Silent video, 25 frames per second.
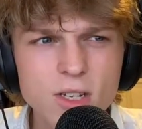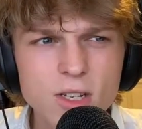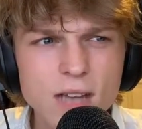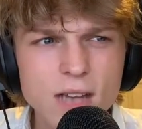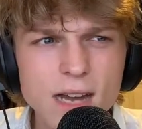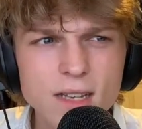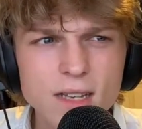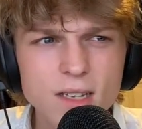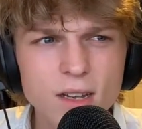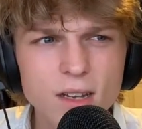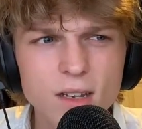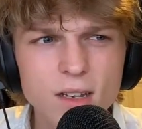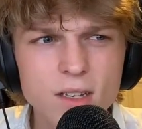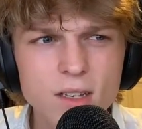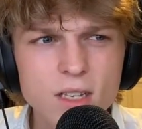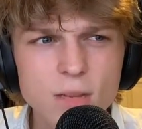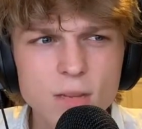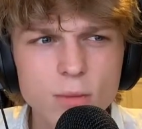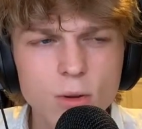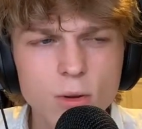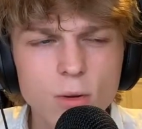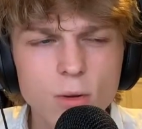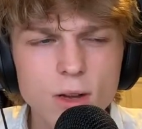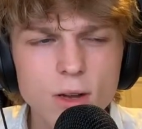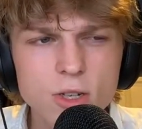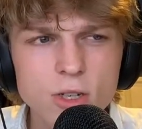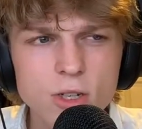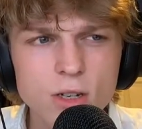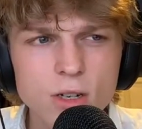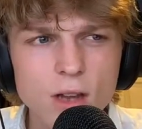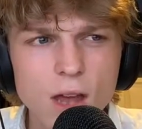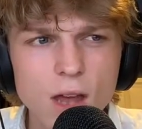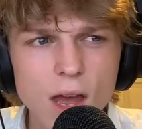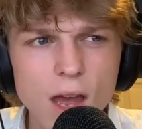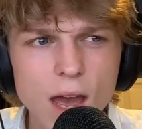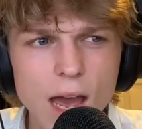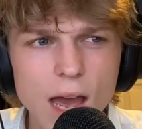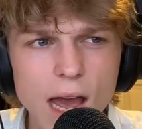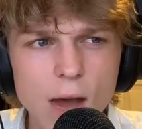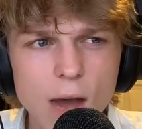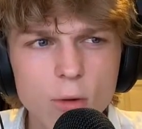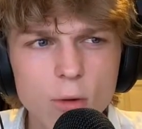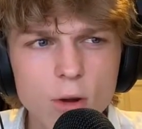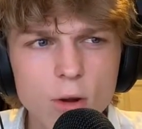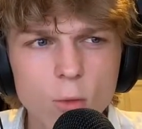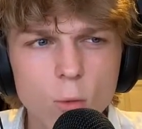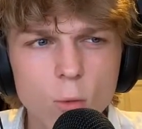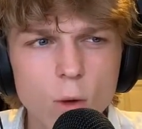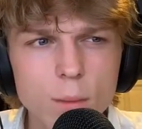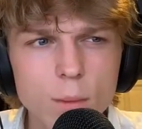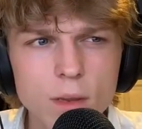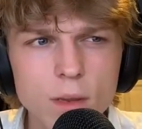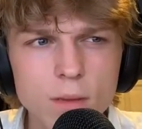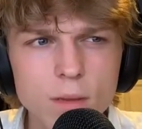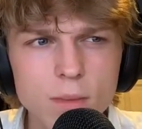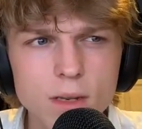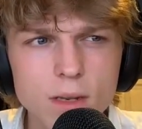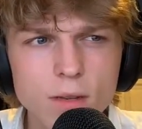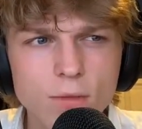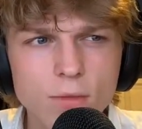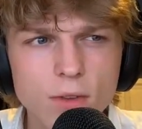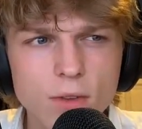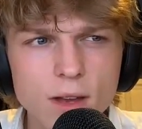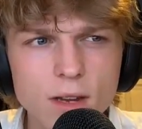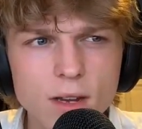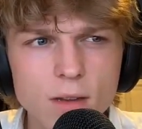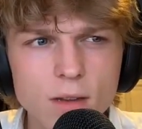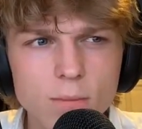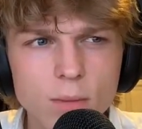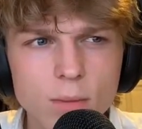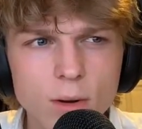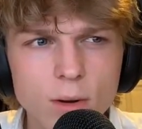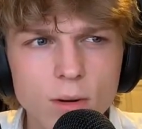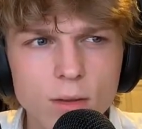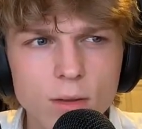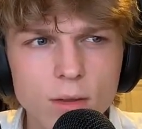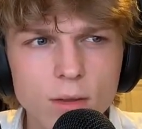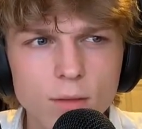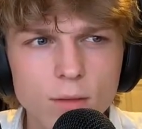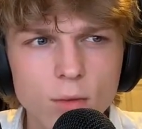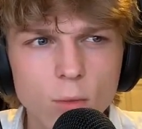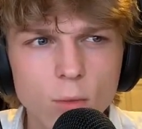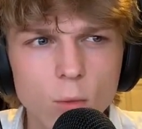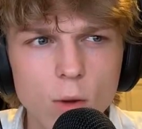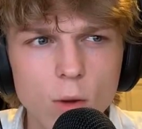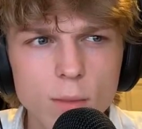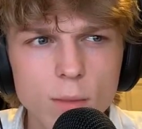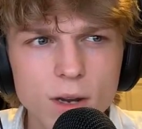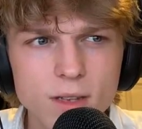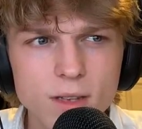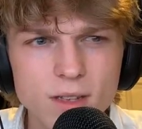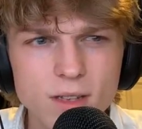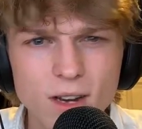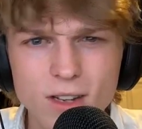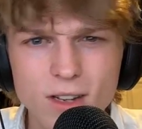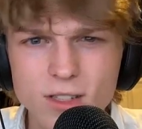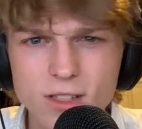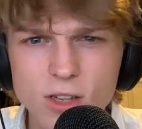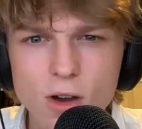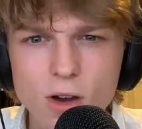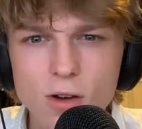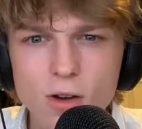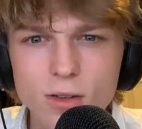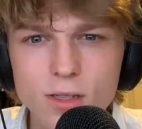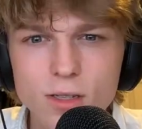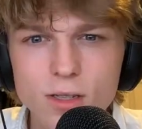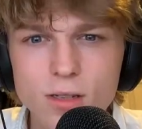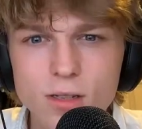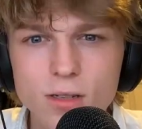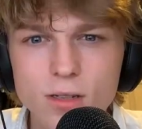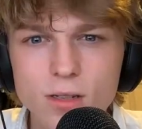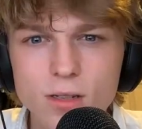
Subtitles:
ask like a simple question? How would a woman be defined at birth if a woman is an adult?